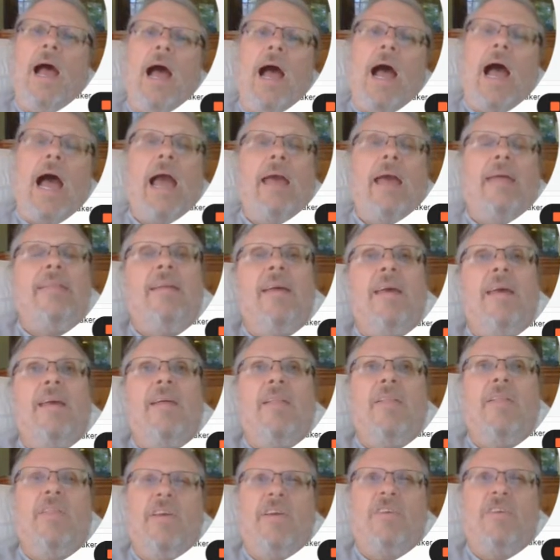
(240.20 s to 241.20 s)
I think
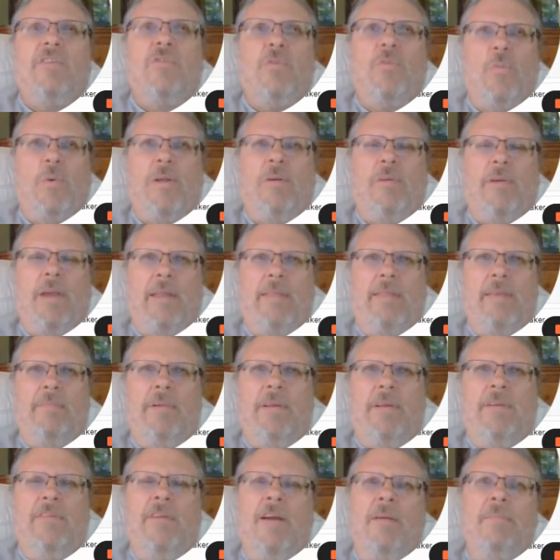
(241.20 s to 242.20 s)
this will get them
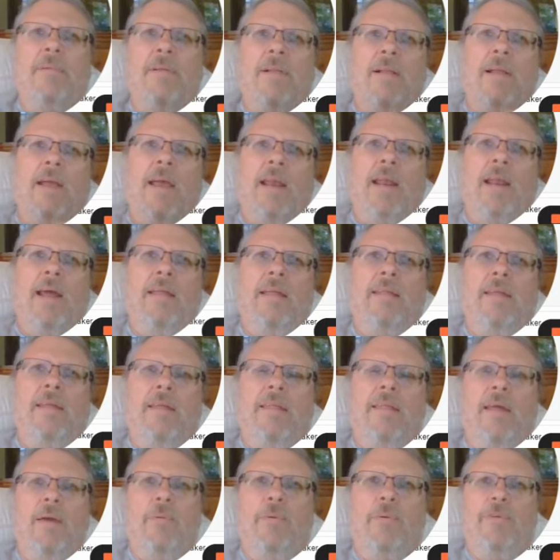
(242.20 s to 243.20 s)
in trouble, and I
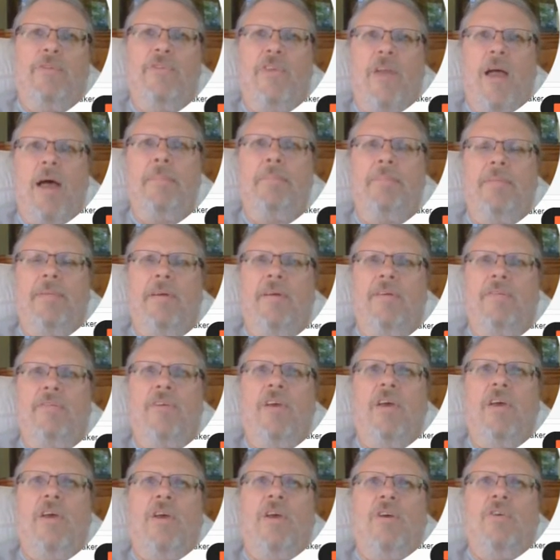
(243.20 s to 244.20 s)
think they will stop
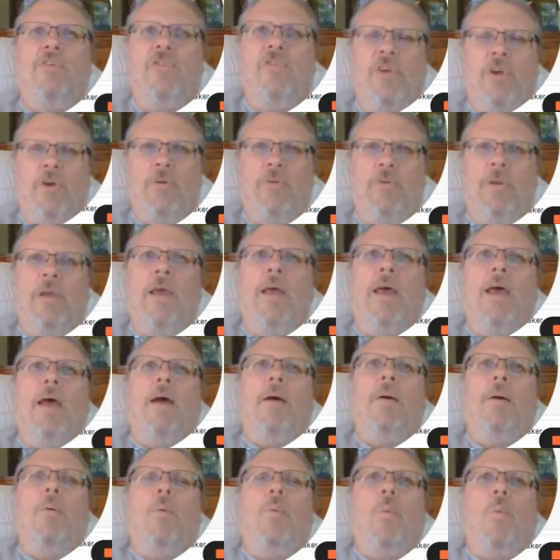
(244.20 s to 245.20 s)
this soon.
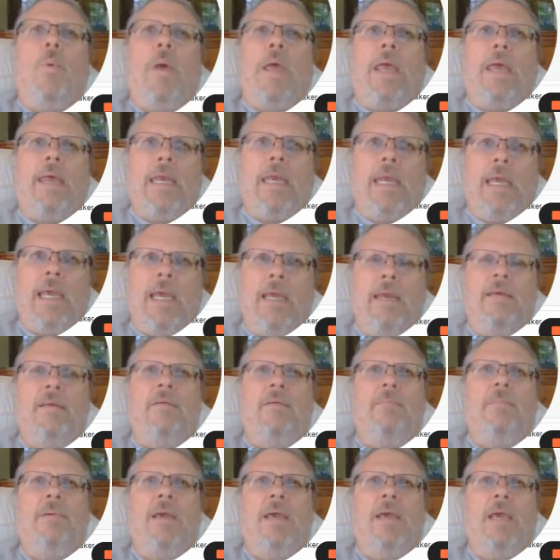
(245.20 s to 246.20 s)
We need
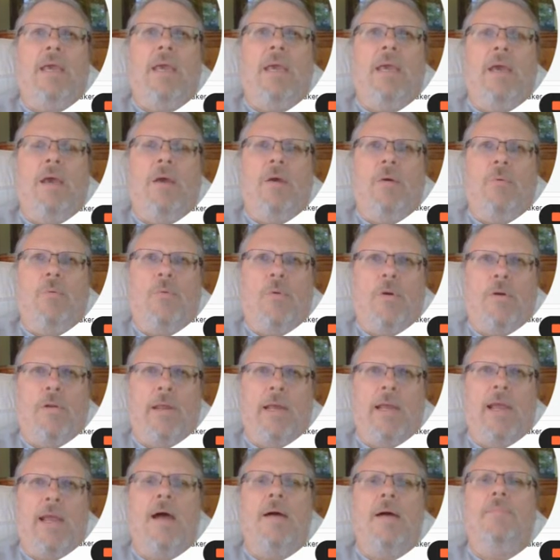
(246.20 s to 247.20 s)
to be
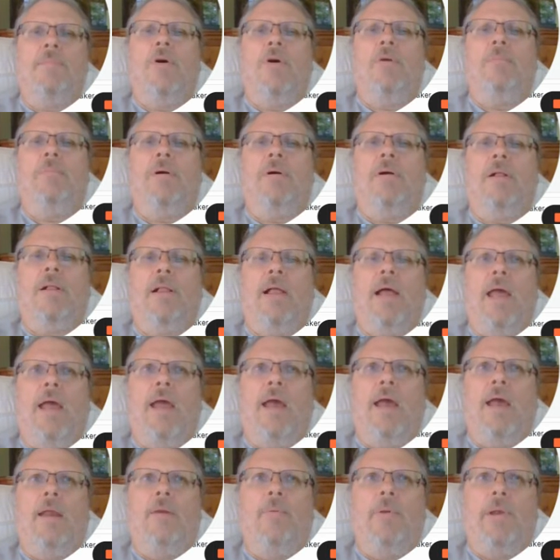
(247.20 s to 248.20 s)
rolling out mobile,
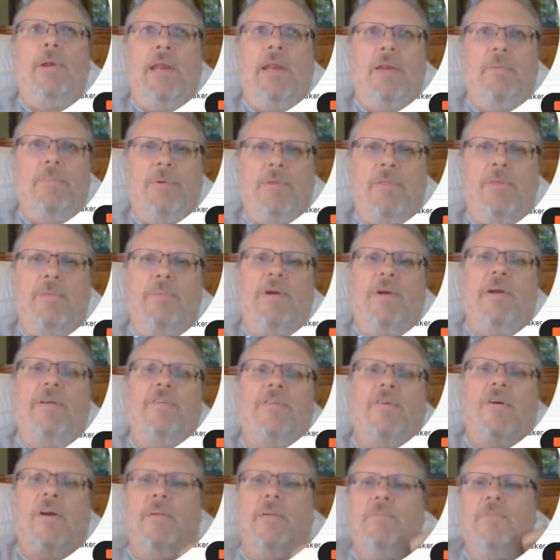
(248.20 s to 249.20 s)
and we need to put the
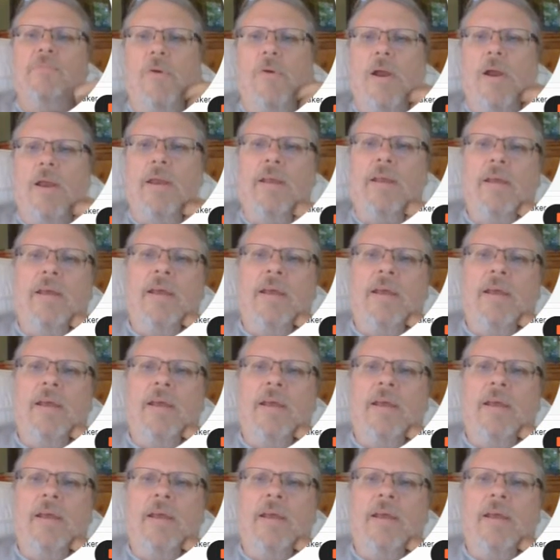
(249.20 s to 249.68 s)
pressure on them for it.